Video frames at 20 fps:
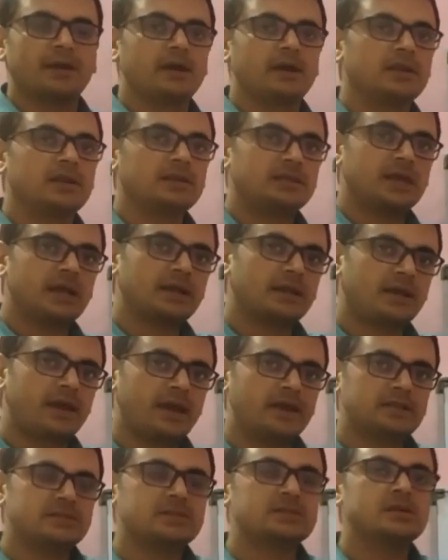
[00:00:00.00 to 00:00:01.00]
in that
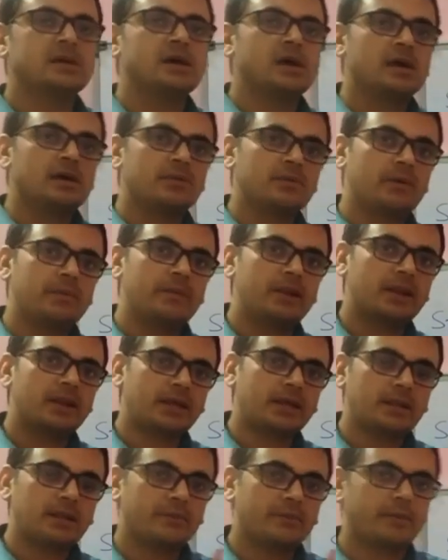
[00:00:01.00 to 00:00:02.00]
case we will
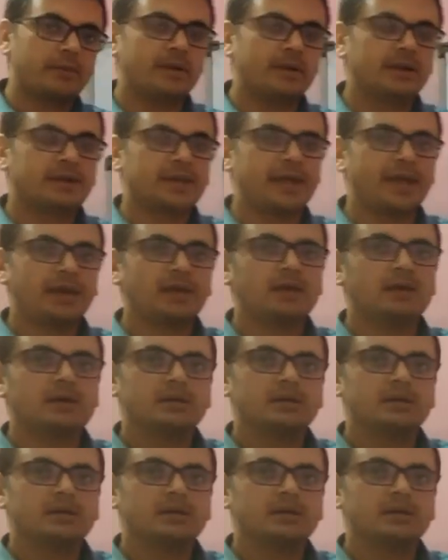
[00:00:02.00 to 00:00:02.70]
take